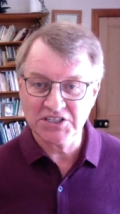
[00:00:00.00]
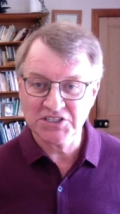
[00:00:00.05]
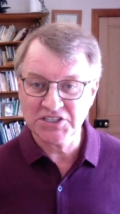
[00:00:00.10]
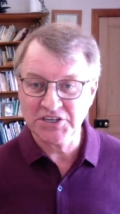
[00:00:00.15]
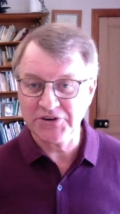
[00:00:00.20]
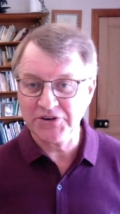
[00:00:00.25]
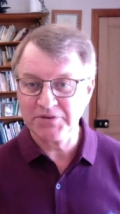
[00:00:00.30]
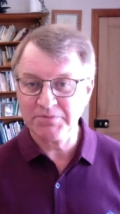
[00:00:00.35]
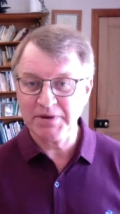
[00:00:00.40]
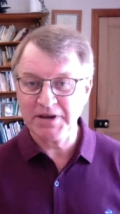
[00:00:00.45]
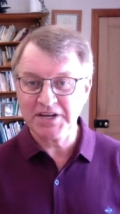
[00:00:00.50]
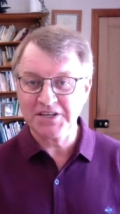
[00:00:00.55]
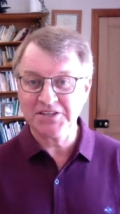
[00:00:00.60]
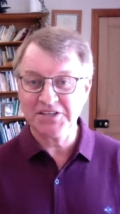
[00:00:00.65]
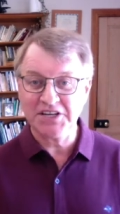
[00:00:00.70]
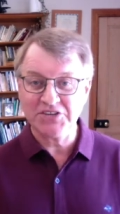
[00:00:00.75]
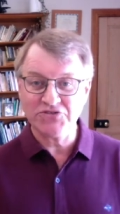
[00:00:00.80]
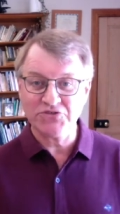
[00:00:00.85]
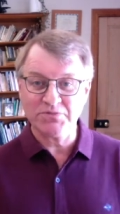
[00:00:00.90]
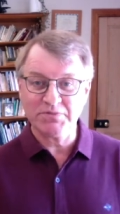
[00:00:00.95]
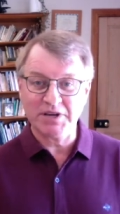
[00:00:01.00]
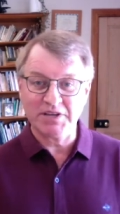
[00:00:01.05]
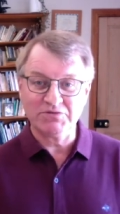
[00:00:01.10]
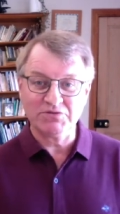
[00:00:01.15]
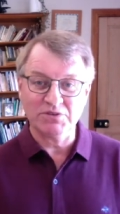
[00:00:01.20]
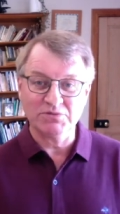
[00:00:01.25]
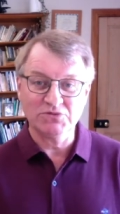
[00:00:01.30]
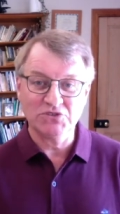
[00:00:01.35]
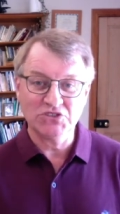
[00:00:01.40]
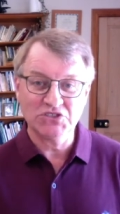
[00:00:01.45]
Eric Bakker, the naturopath
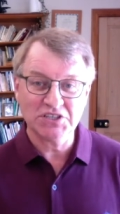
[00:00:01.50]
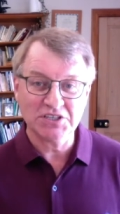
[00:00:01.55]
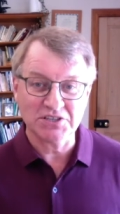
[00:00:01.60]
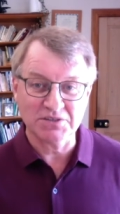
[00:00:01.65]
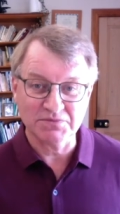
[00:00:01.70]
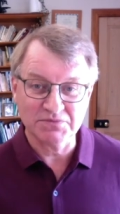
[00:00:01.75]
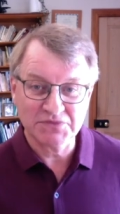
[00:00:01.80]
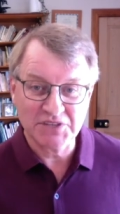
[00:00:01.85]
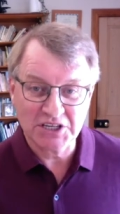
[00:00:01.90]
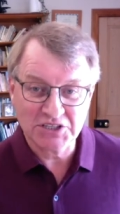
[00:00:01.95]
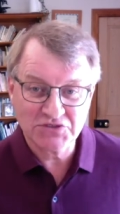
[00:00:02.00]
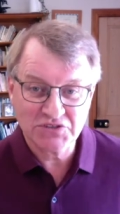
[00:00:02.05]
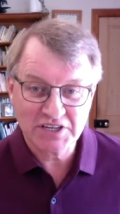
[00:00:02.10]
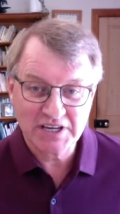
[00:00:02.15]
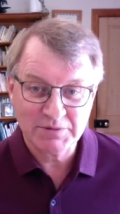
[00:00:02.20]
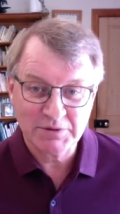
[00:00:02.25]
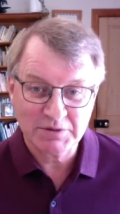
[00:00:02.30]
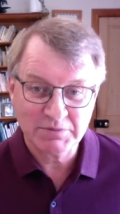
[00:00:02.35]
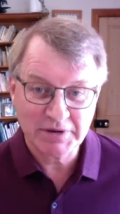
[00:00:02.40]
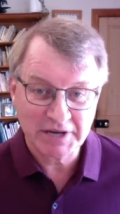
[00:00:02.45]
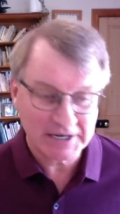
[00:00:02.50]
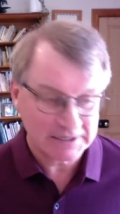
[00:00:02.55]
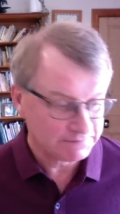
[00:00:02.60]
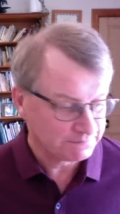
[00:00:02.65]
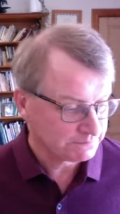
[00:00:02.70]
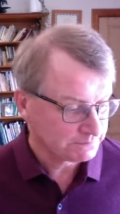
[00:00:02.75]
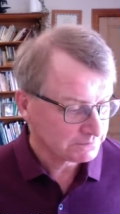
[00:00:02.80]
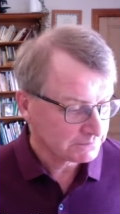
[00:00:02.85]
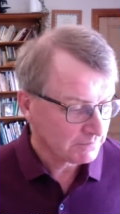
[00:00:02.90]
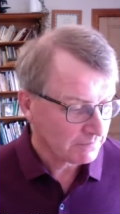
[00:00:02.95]
from New Zealand. Thanks for coming back.
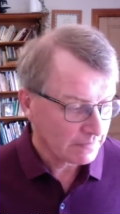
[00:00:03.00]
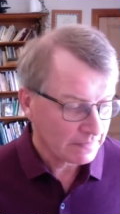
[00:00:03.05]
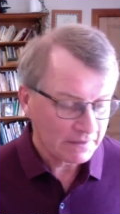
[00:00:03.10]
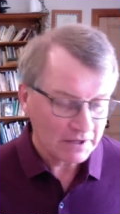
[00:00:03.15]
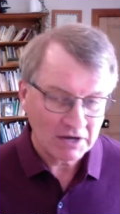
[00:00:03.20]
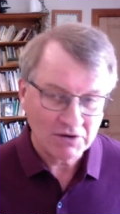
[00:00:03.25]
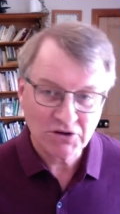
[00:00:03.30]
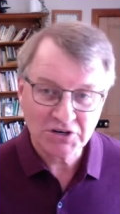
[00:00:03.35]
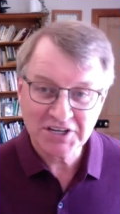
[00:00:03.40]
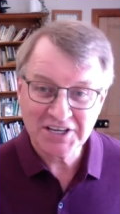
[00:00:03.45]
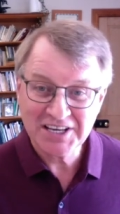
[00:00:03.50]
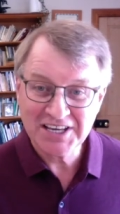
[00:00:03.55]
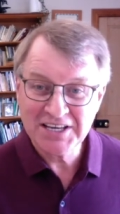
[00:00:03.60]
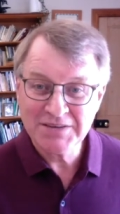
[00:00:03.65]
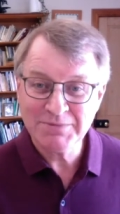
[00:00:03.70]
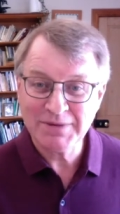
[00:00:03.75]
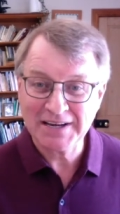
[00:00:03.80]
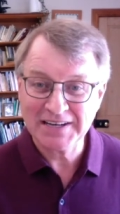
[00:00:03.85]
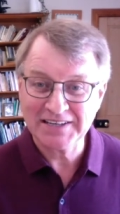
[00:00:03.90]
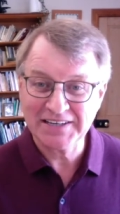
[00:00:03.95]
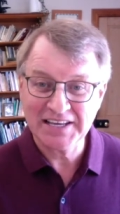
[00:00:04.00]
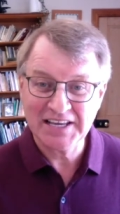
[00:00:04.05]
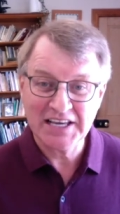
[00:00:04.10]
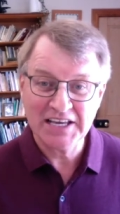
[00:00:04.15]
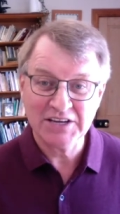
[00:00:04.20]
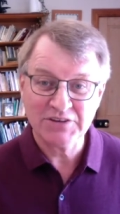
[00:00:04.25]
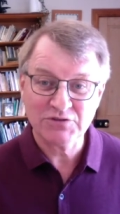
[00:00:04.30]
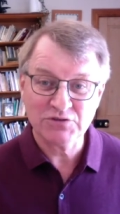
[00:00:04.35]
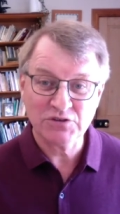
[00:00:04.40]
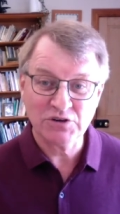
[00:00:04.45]
I've got an email
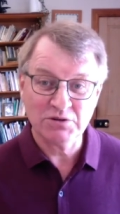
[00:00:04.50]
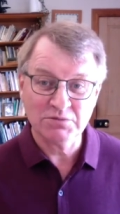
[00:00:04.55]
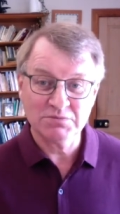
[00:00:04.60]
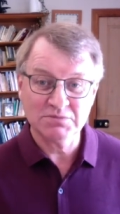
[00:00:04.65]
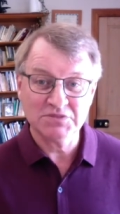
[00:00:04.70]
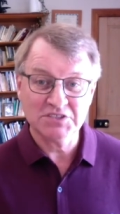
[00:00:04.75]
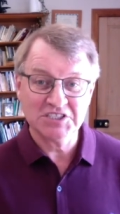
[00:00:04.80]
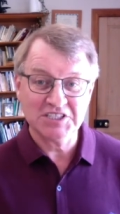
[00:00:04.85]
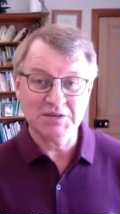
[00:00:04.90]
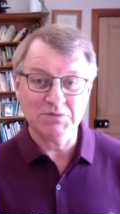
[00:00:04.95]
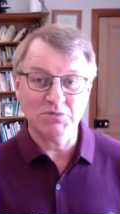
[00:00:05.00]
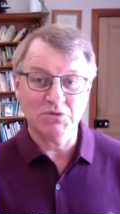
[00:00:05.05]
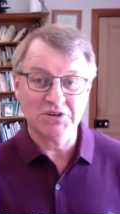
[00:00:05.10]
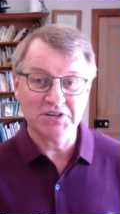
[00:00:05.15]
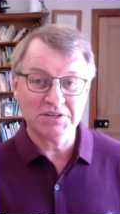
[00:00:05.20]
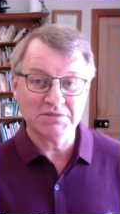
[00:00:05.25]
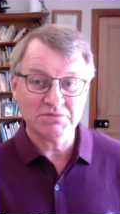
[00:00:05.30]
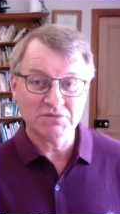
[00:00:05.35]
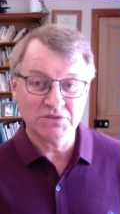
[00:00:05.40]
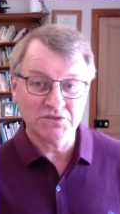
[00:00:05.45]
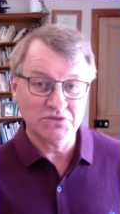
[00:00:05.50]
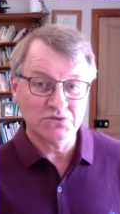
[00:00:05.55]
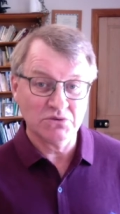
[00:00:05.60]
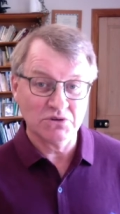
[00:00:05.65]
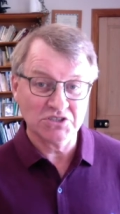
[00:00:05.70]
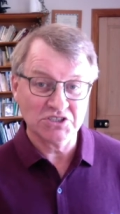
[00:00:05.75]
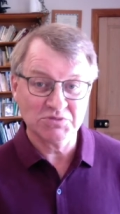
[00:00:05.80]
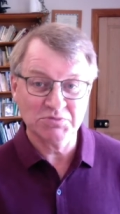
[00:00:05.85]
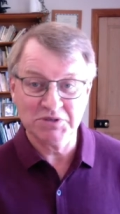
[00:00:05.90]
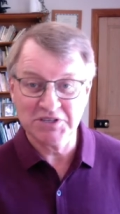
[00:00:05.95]
here from someone who
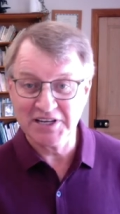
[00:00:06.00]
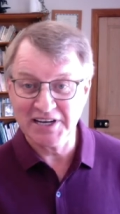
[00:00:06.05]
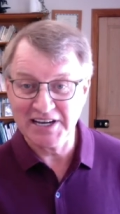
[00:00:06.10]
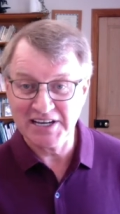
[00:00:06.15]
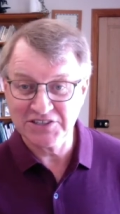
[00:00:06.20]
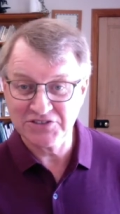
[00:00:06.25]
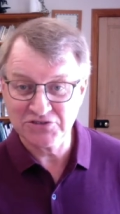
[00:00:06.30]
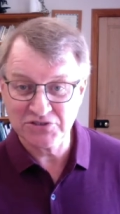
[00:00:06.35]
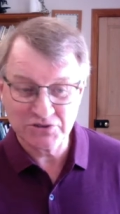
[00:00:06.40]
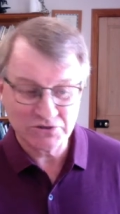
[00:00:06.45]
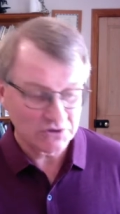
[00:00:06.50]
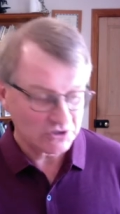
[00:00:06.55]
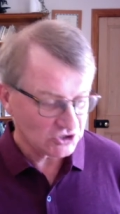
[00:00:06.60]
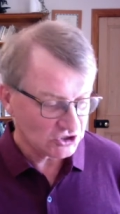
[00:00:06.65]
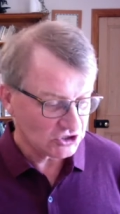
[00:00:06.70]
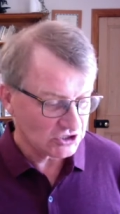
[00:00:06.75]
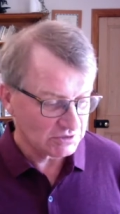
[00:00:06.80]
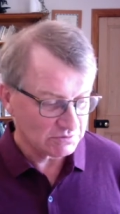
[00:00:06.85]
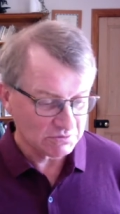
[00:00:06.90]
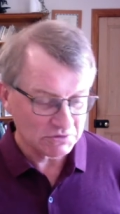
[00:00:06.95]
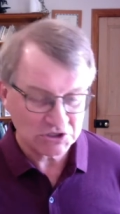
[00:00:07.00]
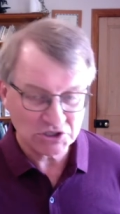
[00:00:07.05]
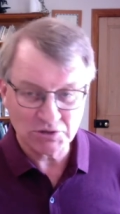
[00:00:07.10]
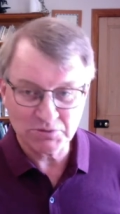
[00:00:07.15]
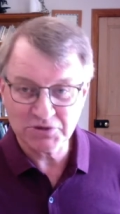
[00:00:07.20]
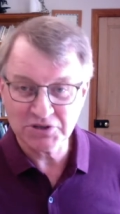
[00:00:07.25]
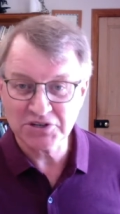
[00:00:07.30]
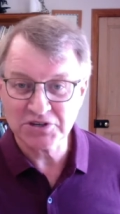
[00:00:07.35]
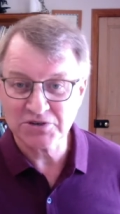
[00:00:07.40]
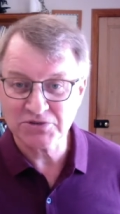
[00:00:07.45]
wants me to answer a question. So I'm
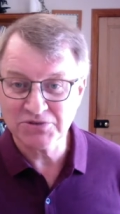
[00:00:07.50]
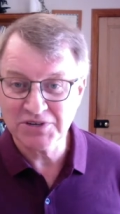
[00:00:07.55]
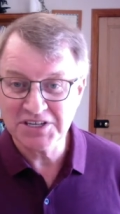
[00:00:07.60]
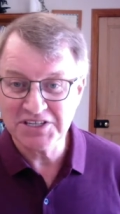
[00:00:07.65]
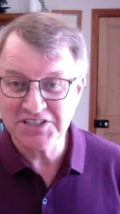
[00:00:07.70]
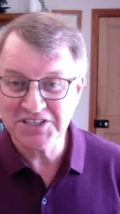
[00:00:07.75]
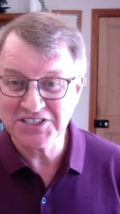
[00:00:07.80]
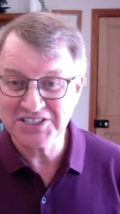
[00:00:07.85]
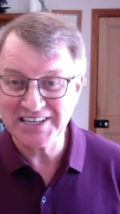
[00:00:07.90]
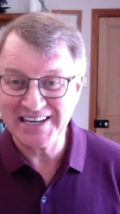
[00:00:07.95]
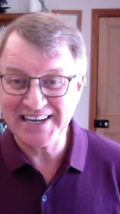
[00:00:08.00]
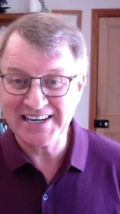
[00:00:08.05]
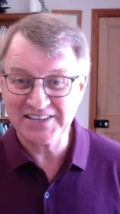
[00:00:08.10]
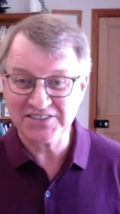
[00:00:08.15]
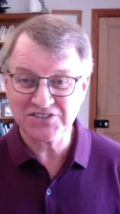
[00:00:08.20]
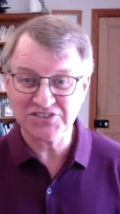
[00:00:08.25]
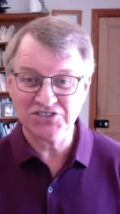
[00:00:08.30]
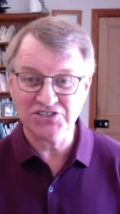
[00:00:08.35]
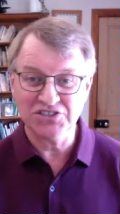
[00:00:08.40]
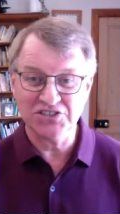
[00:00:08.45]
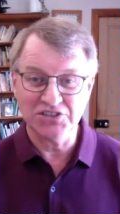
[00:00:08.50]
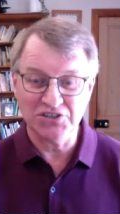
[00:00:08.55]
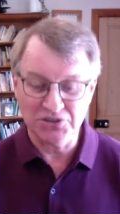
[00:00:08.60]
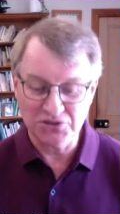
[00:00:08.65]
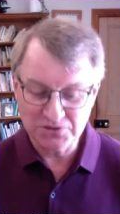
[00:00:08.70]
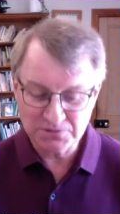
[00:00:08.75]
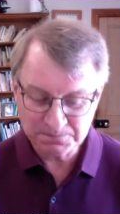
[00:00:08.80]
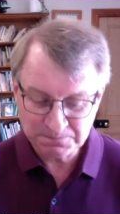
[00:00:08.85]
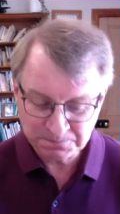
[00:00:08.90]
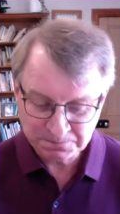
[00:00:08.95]
going to read this out to
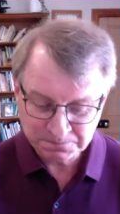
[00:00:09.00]
you.